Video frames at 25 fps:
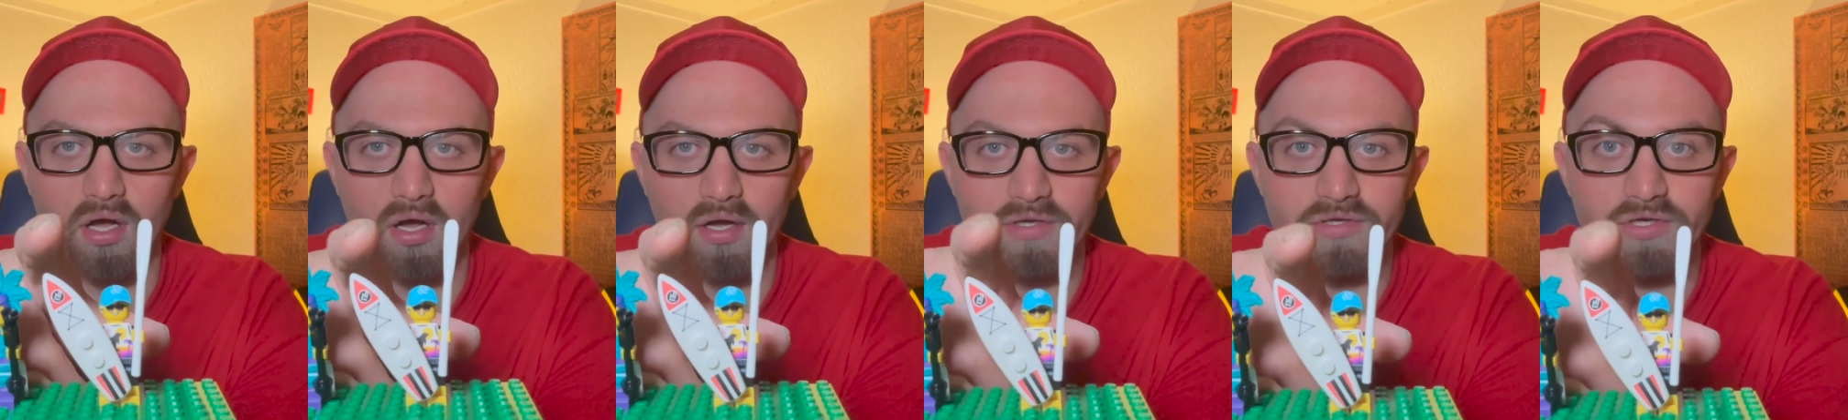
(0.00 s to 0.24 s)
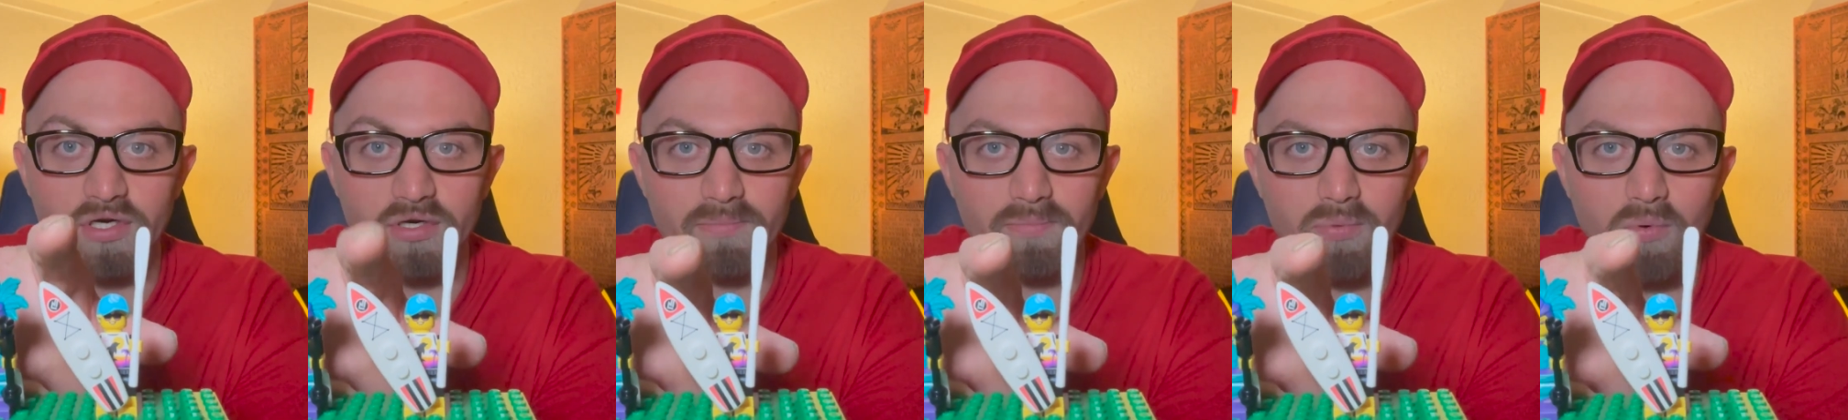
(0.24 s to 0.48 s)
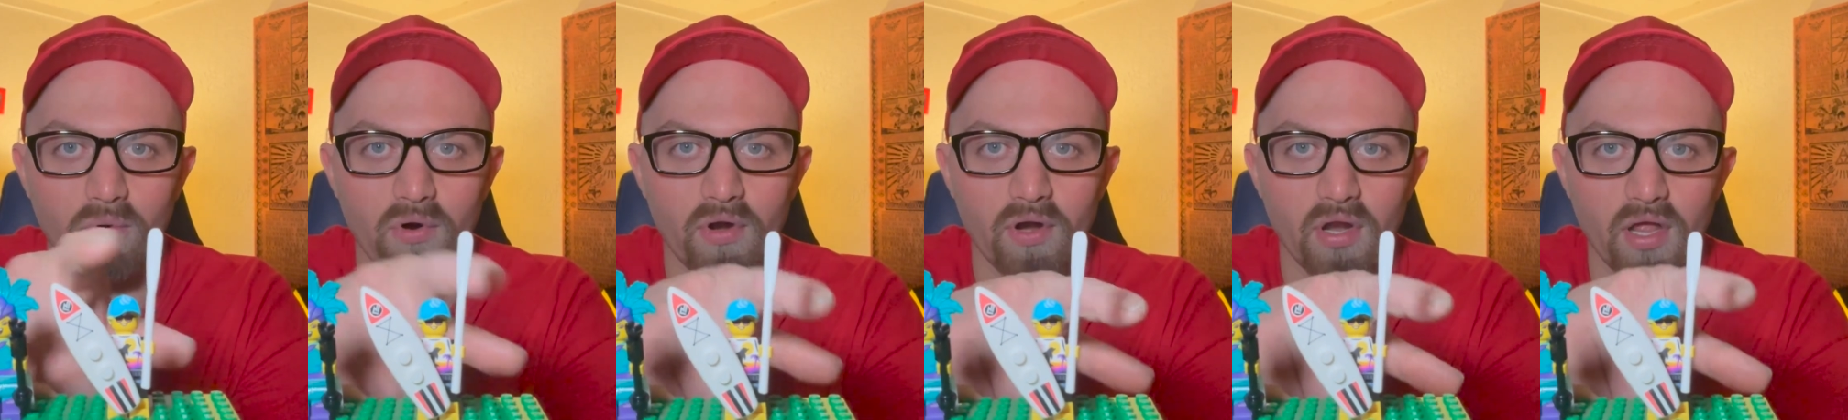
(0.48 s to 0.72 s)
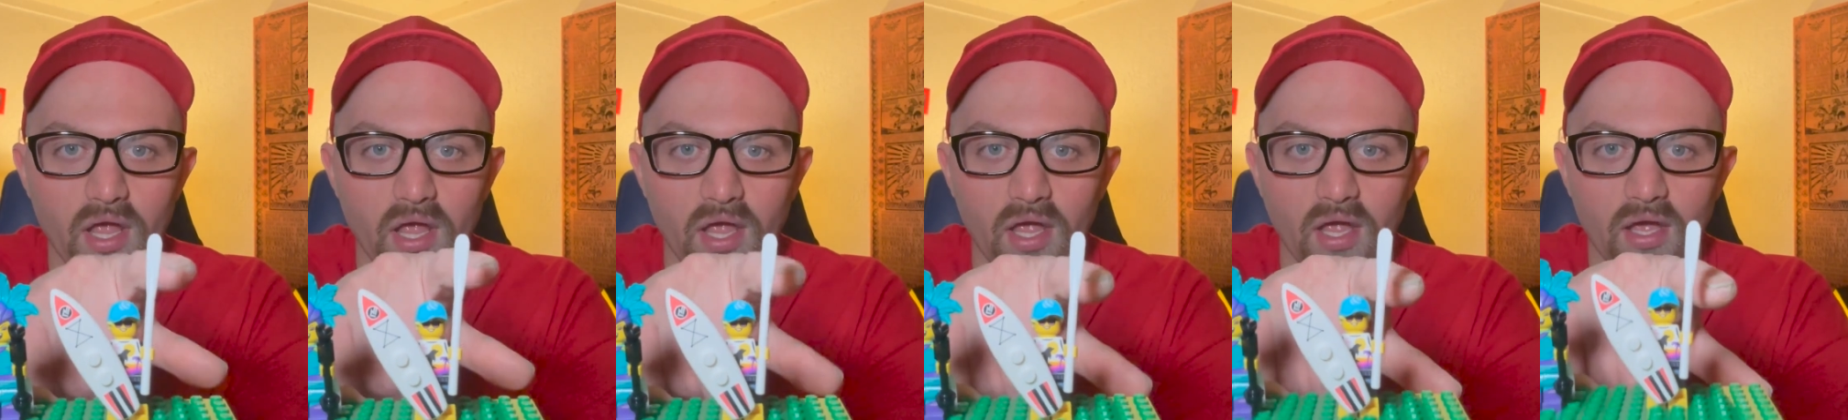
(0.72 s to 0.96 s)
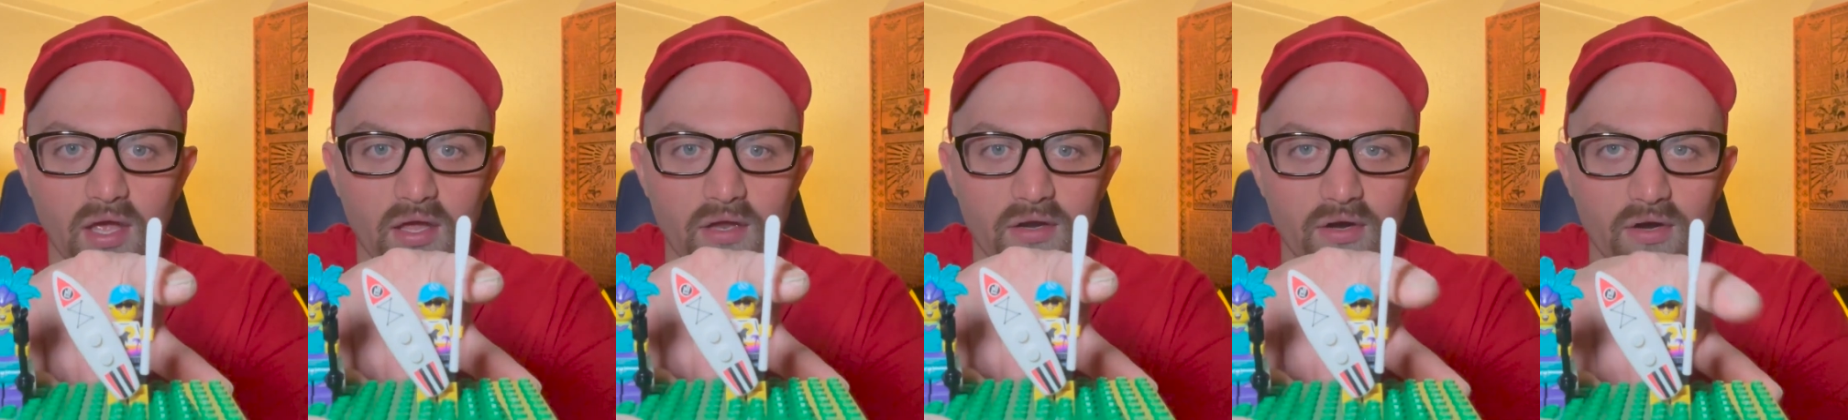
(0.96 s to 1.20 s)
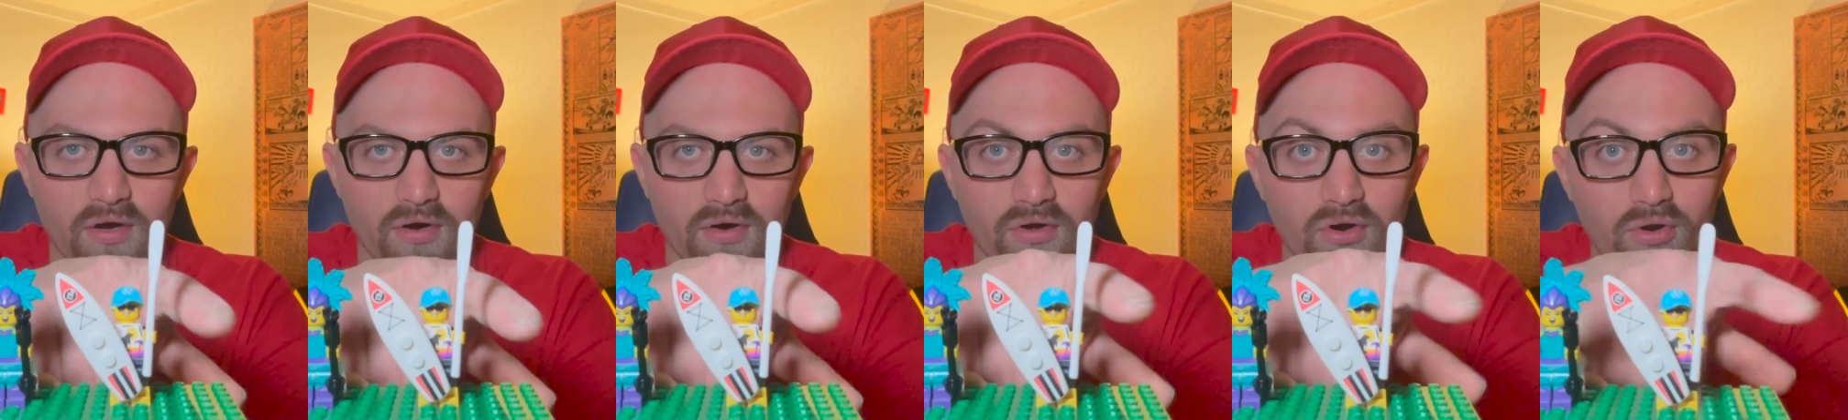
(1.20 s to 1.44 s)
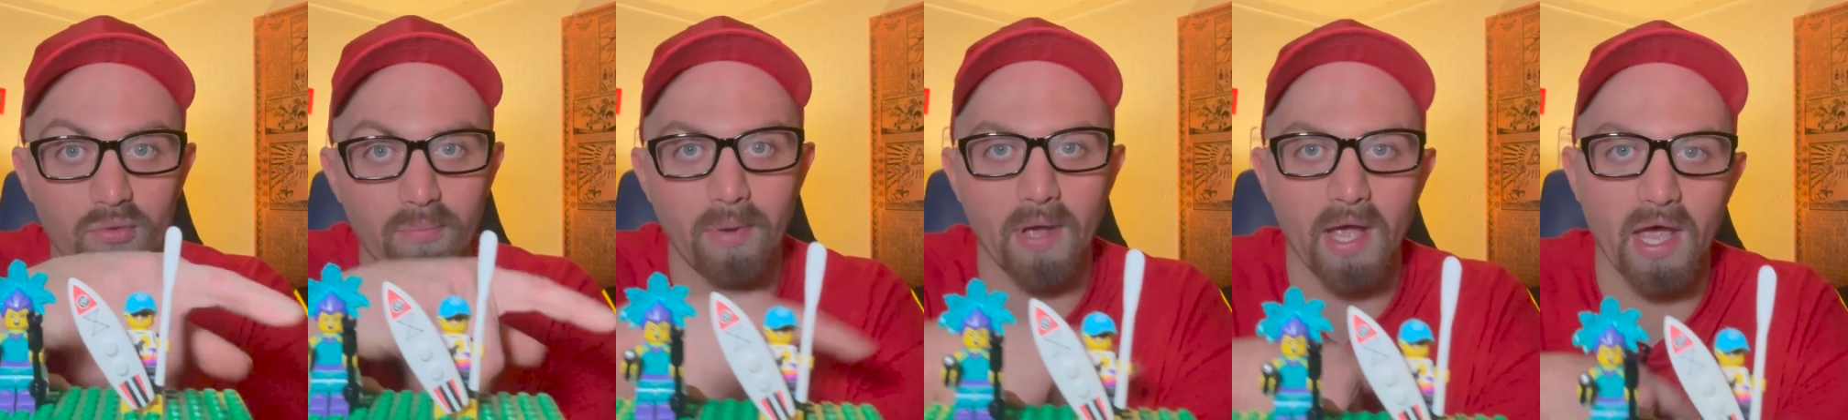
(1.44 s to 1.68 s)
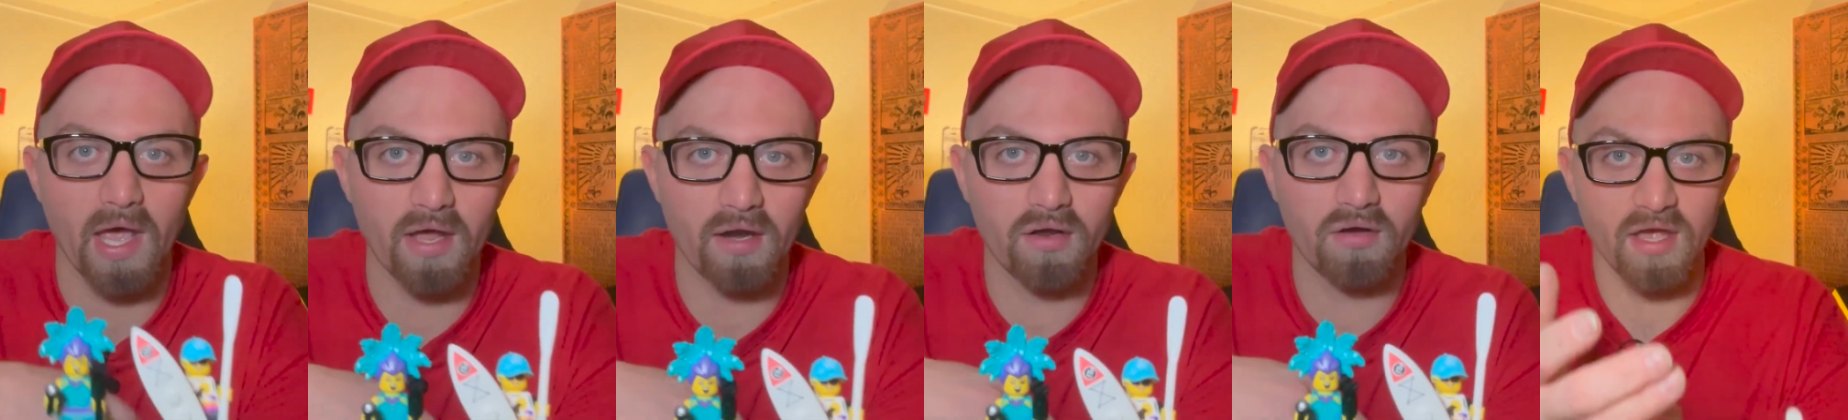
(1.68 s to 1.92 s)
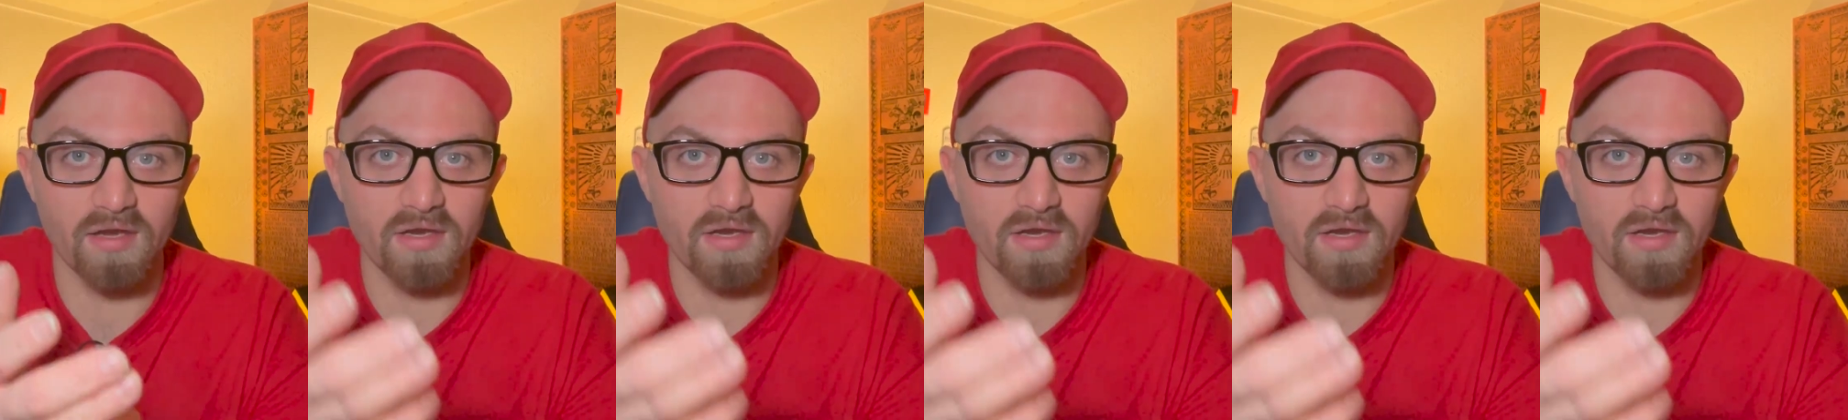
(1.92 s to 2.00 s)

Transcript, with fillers: surfboard and her little paddle.